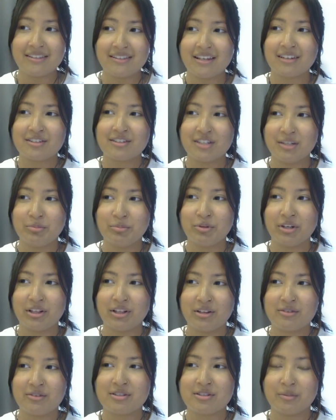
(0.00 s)
actually pretty
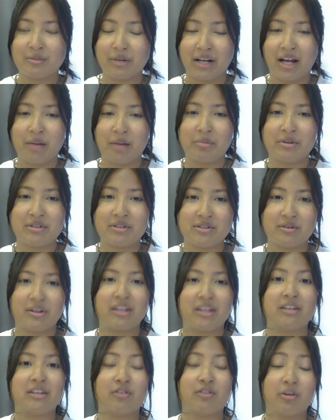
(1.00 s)
close to what happened. So
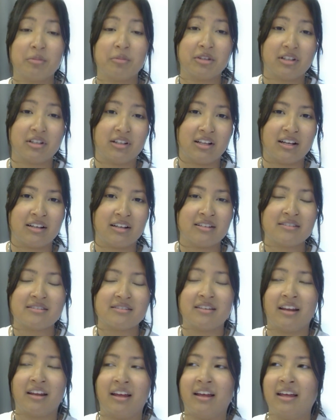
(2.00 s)
they
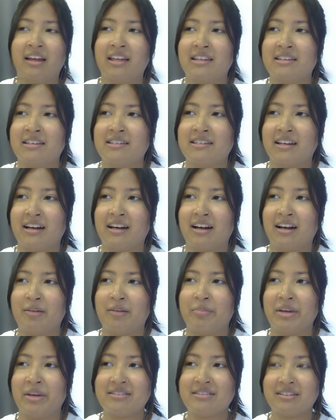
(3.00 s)
decriminalized, and
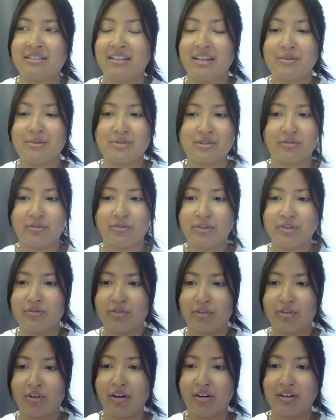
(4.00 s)
basically it was a
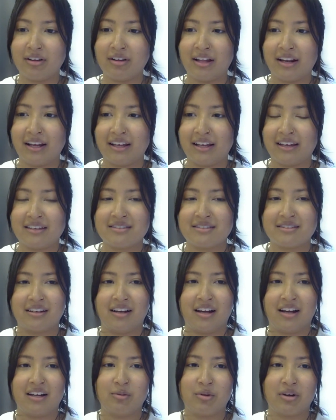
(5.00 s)
free-for-all. And I guess they
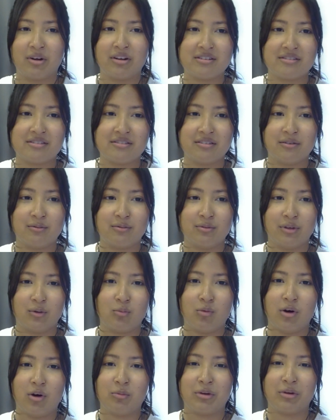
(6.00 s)
kind of wanted to see
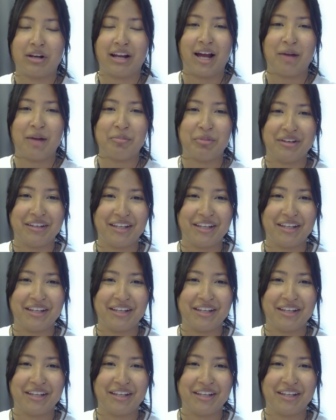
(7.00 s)
what would happen.